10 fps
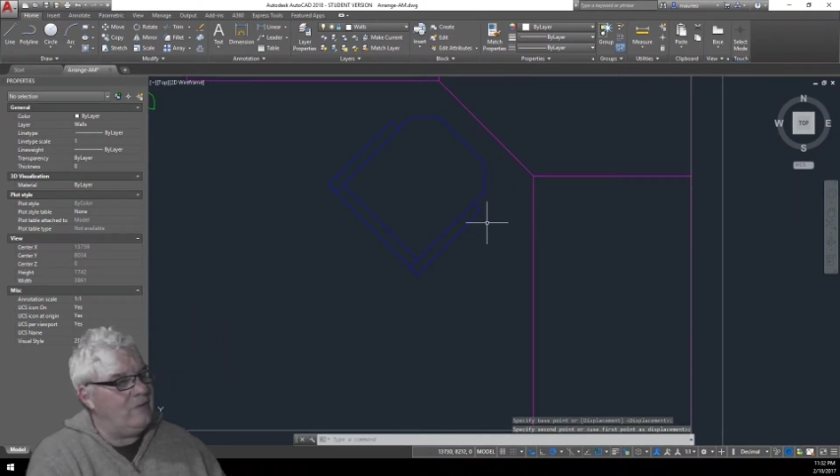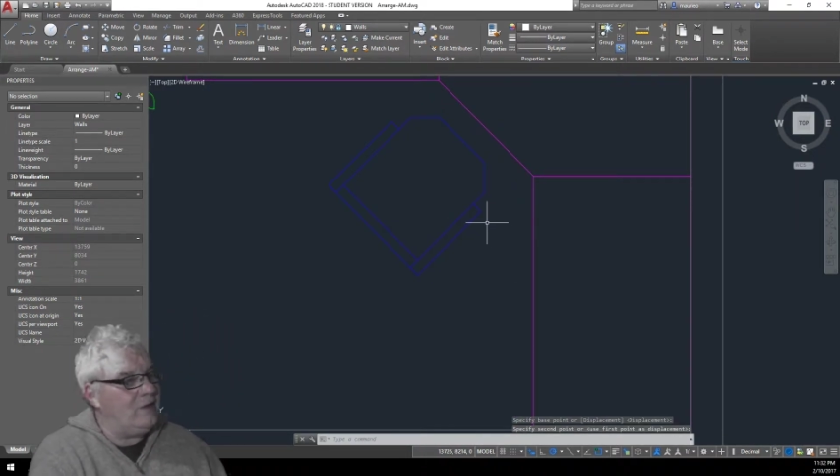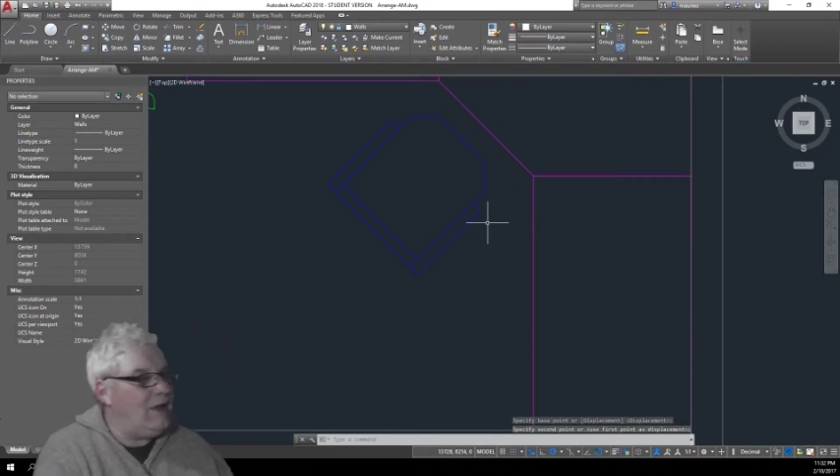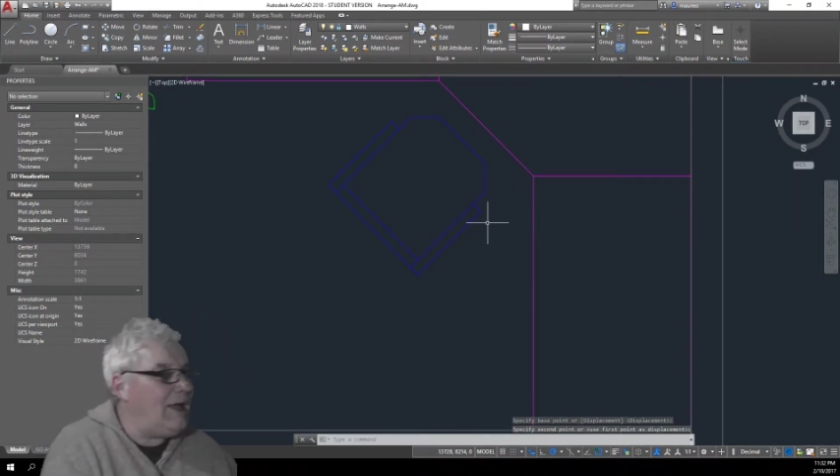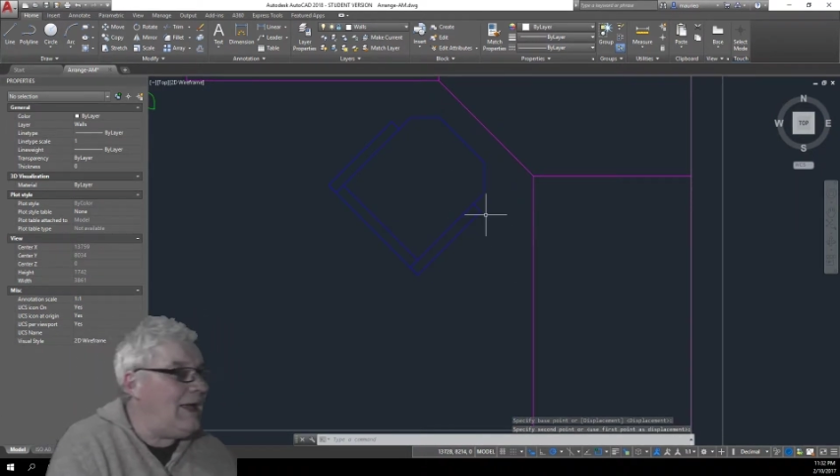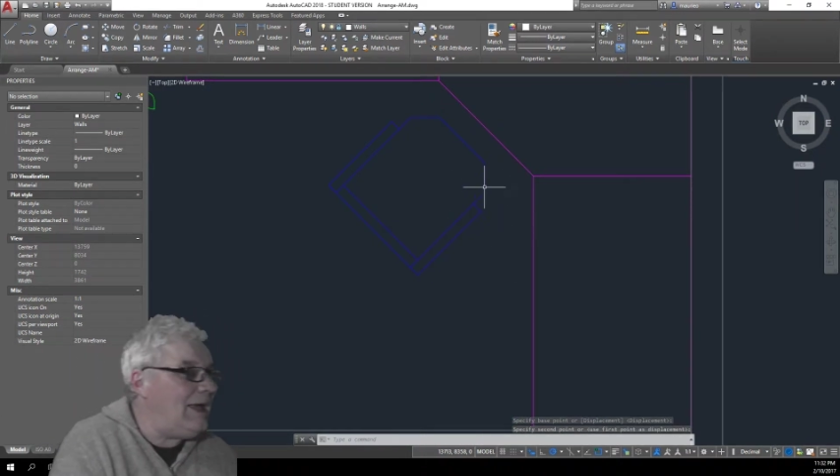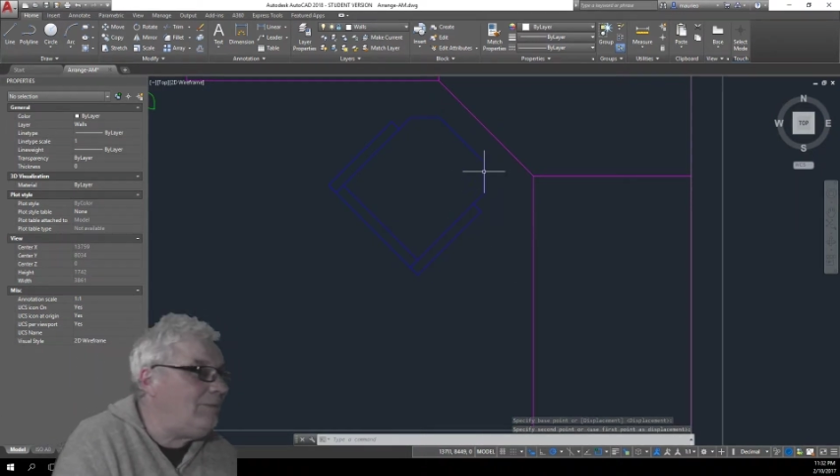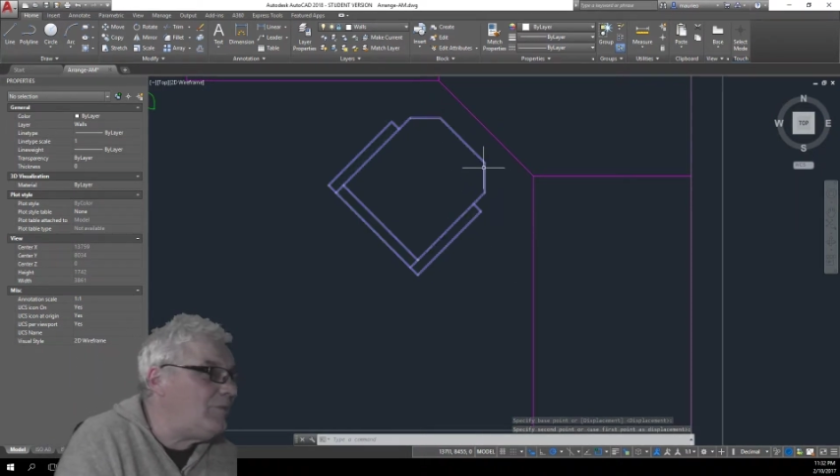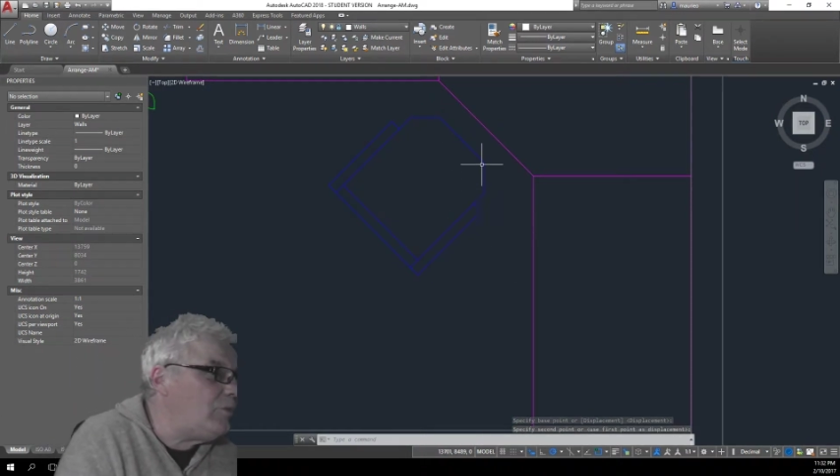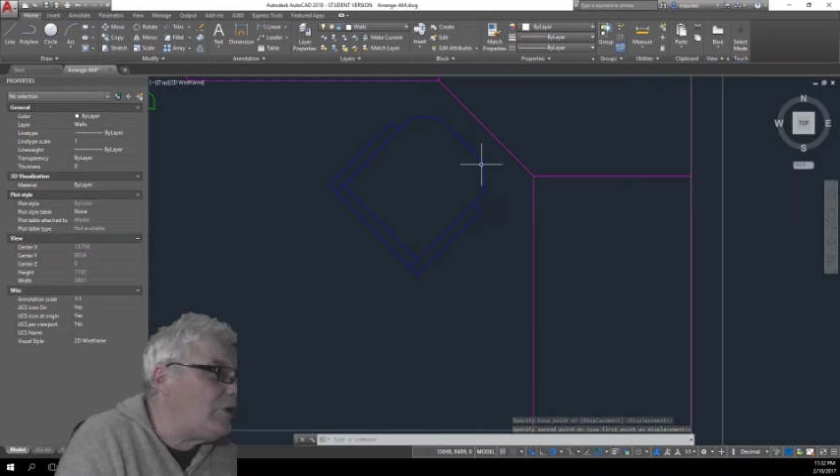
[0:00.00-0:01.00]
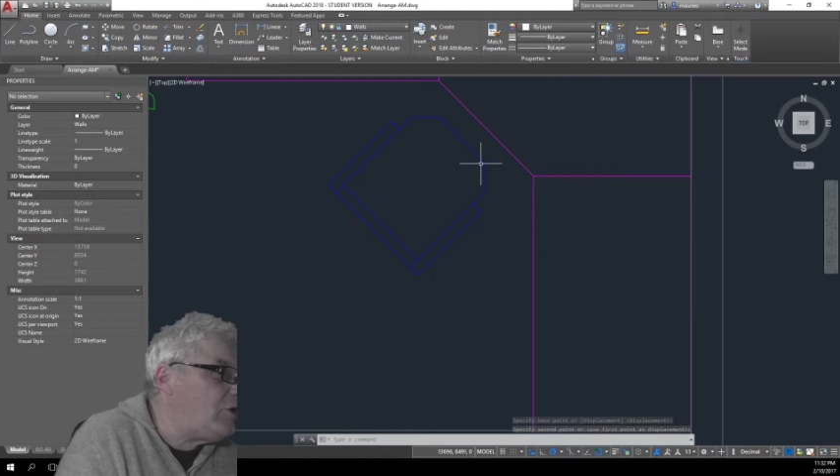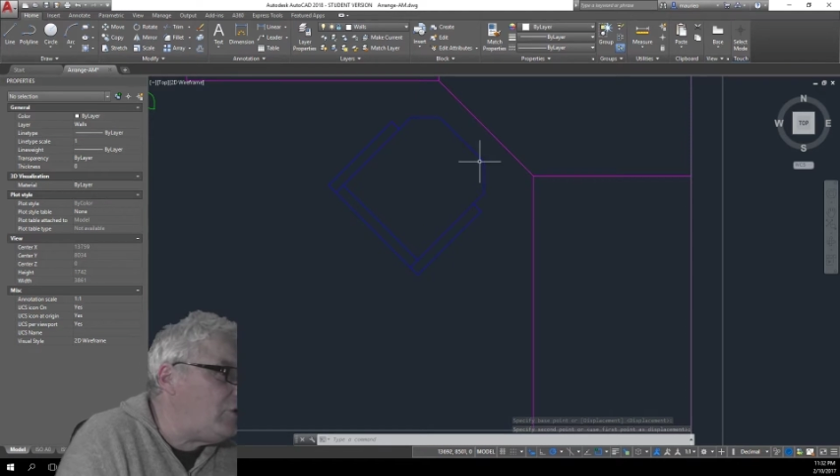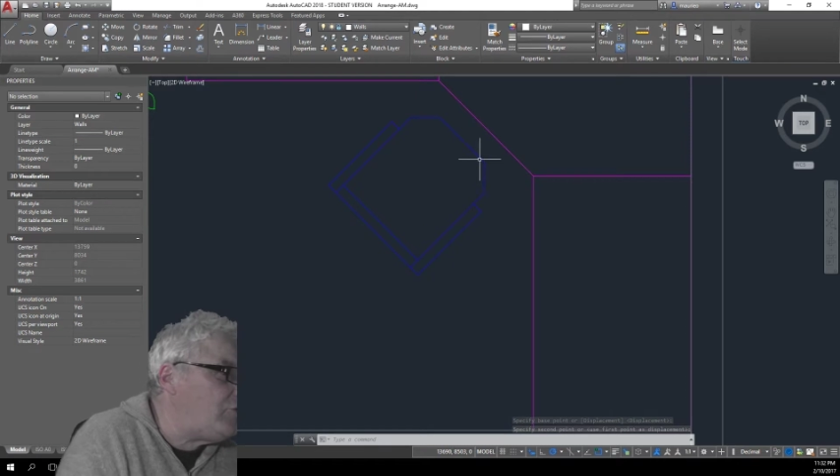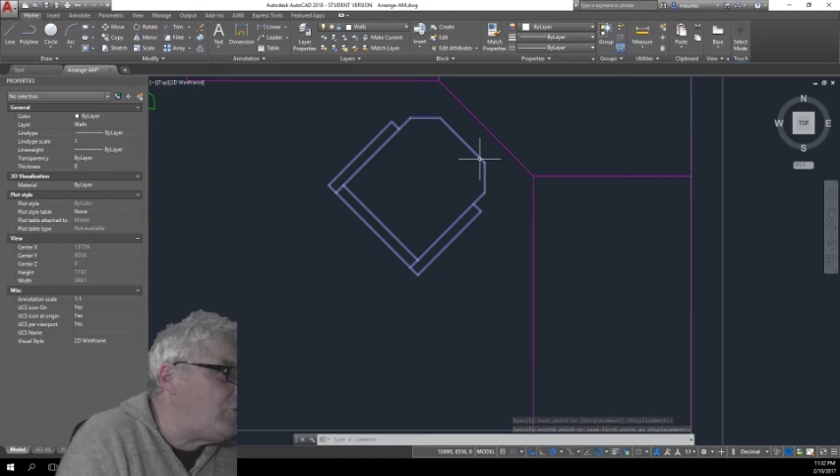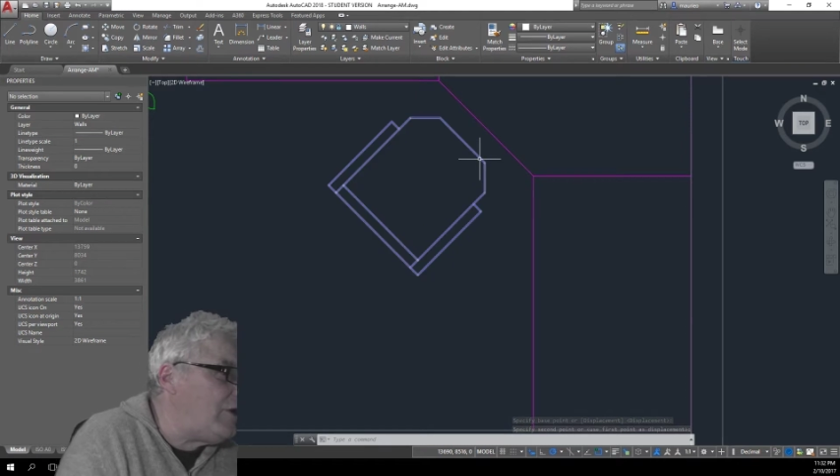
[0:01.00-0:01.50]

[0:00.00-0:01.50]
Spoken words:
We could